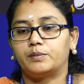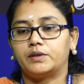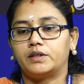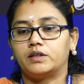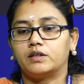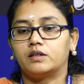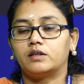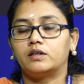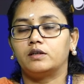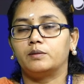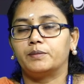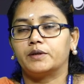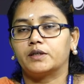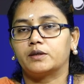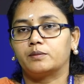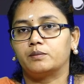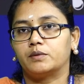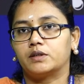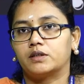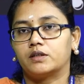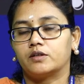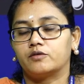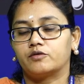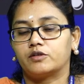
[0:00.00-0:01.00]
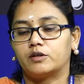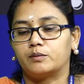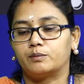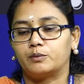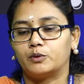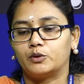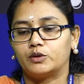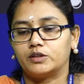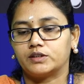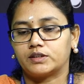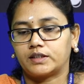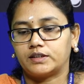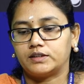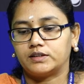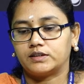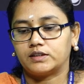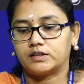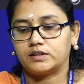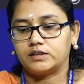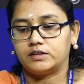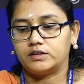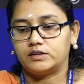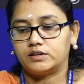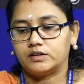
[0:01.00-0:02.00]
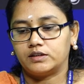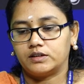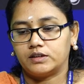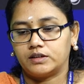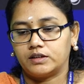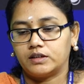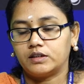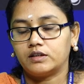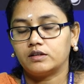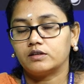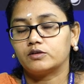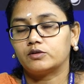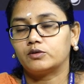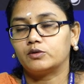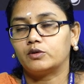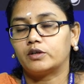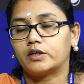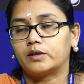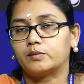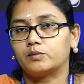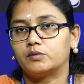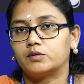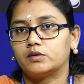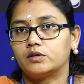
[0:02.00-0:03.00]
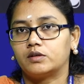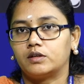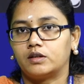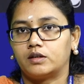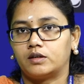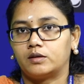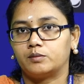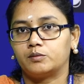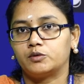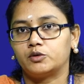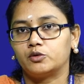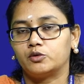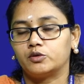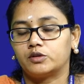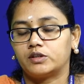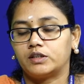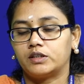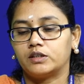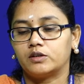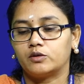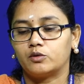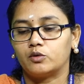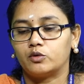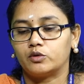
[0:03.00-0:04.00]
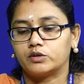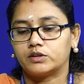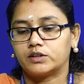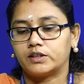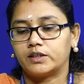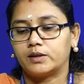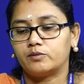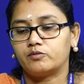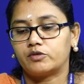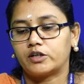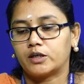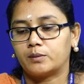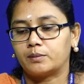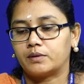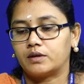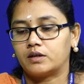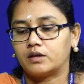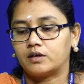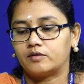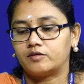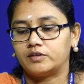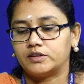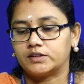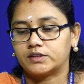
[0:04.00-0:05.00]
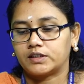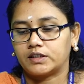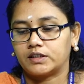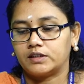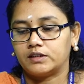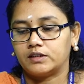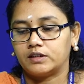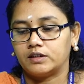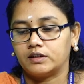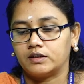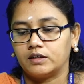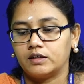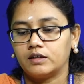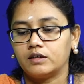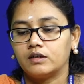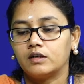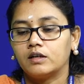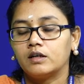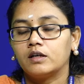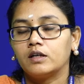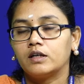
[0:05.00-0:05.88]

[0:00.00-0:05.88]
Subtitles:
Priya, Department of Computer Science and Engineering. So I'm choosing course name Fundamental of Design Thinking.